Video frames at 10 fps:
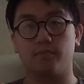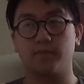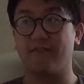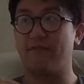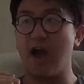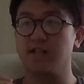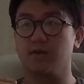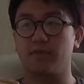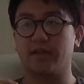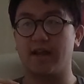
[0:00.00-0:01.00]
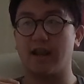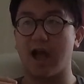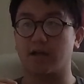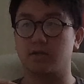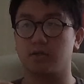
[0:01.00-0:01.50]
He finds something that he
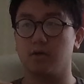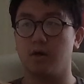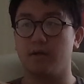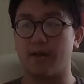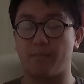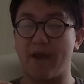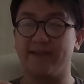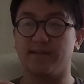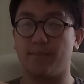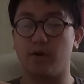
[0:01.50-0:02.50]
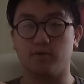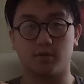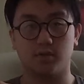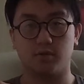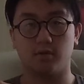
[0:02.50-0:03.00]
likes, that pays the
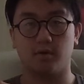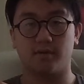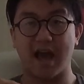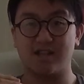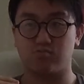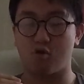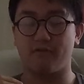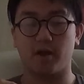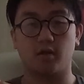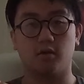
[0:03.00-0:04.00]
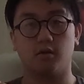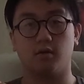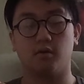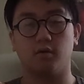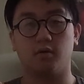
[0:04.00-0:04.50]
bills, that has a profit,
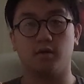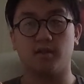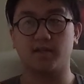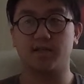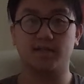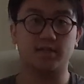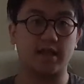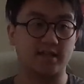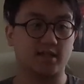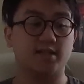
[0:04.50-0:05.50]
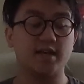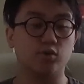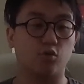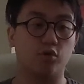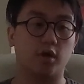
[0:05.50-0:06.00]
that, that succeeds
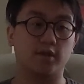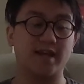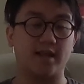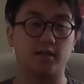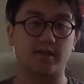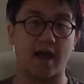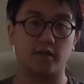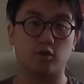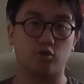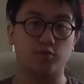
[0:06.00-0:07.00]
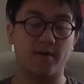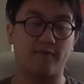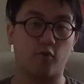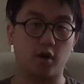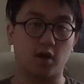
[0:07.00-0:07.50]
all the tenants that I told you about
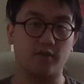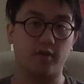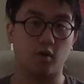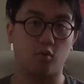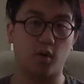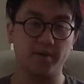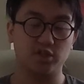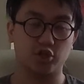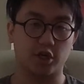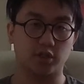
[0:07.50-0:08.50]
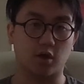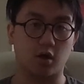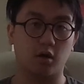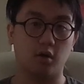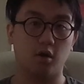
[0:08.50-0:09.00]
before in the other video. What business should I
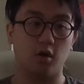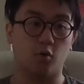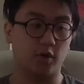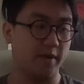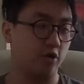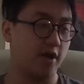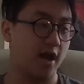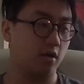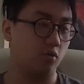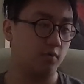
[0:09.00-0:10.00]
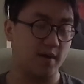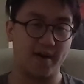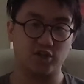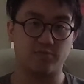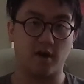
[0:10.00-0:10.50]
start? What am I good at? What am I
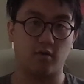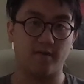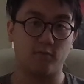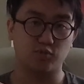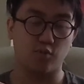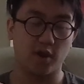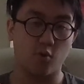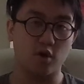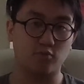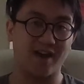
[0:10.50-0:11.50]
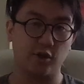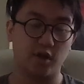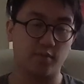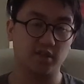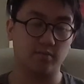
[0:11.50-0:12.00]
passionate about? And most importantly, what value that
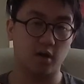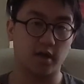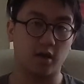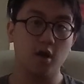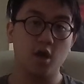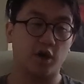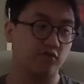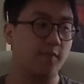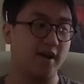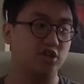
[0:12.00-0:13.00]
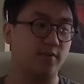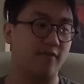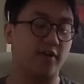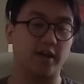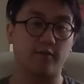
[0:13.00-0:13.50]
I bring to the market? Because you're passionate
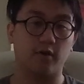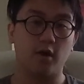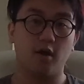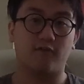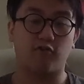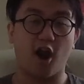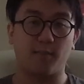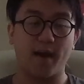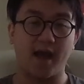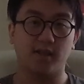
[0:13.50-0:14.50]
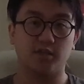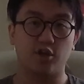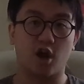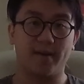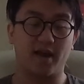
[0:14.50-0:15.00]
about fucking frying pan. You
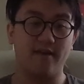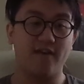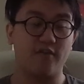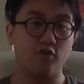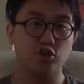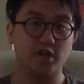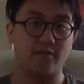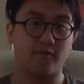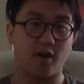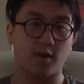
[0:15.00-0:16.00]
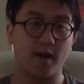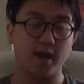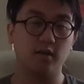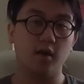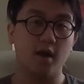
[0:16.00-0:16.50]
can't make a very revolutionary frying
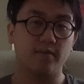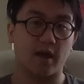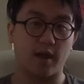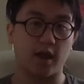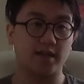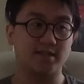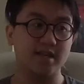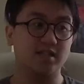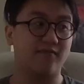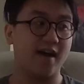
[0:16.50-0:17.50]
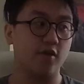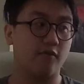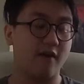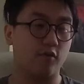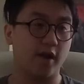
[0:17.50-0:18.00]
pan that exceeds the value of
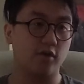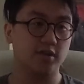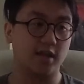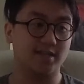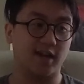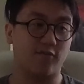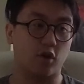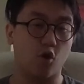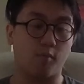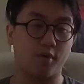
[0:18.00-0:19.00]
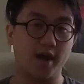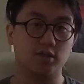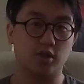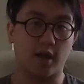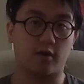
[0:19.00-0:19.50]
everyone else and sell it for a lower price
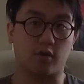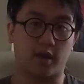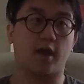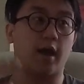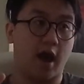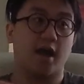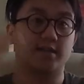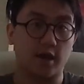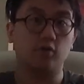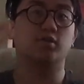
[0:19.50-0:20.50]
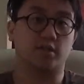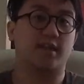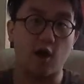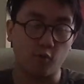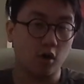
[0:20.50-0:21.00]
to in, higher sales to
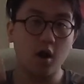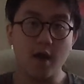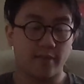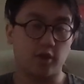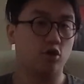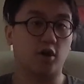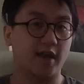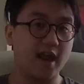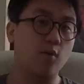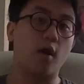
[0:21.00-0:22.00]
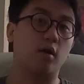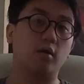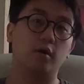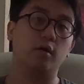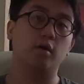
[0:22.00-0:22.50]
scale more, then you're not gonna get anywhere.
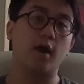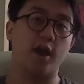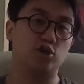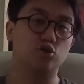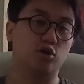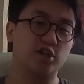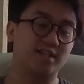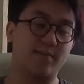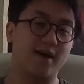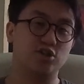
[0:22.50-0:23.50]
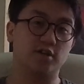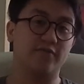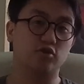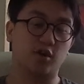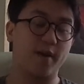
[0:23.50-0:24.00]
And you should not chase that passion if
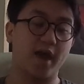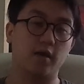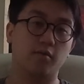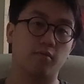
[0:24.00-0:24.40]
it's not gonna pay.